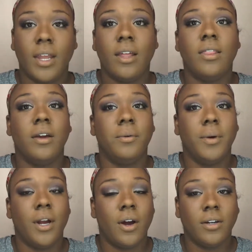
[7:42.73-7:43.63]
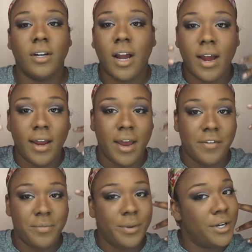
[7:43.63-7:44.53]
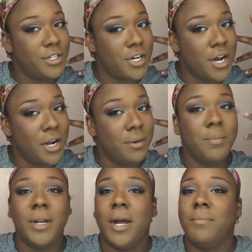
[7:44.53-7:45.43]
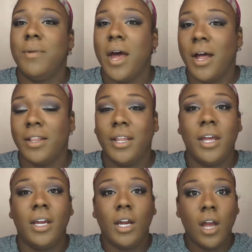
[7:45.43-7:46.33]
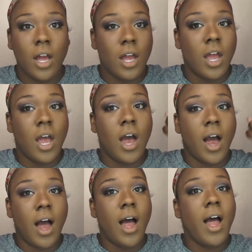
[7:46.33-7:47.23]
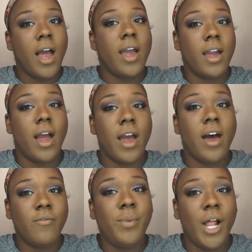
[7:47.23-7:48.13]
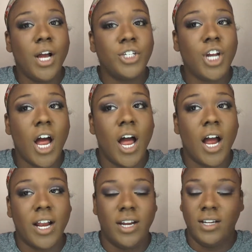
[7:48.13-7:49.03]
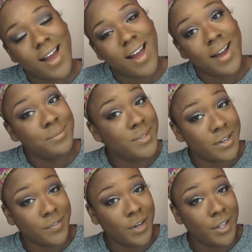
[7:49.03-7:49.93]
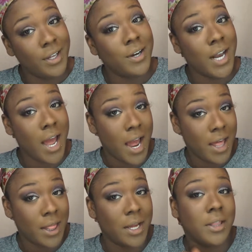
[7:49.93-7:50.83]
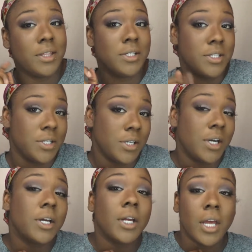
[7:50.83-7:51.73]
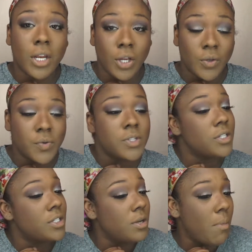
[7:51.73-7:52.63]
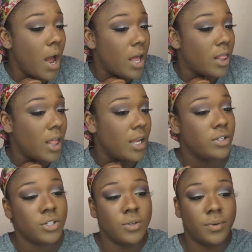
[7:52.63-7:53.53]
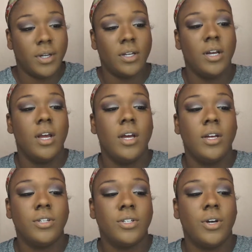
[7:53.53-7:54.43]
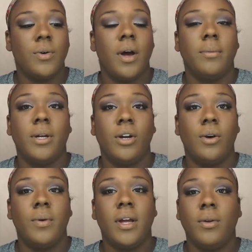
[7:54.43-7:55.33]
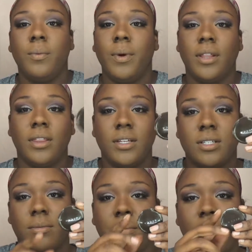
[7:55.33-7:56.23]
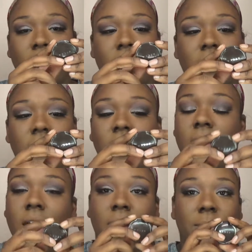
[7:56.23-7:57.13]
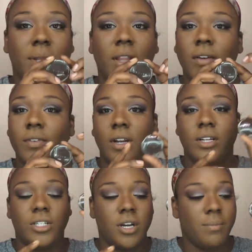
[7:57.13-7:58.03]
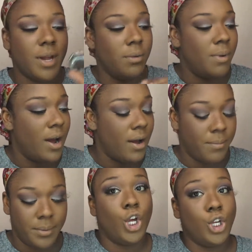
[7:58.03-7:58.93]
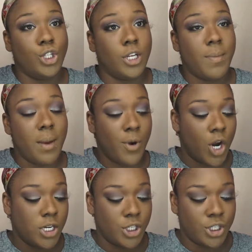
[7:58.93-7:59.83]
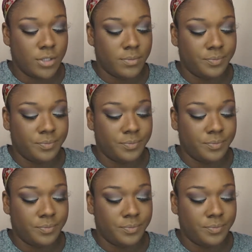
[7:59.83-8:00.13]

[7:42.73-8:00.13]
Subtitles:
And there we are. I have blush on, but I'm not like, hi, I have blush on. I'm definitely gonna highlight. This look could use some highlight to it. So I'm gonna go in with this Becca. I've been loving it, Champagne Pop, using my brush.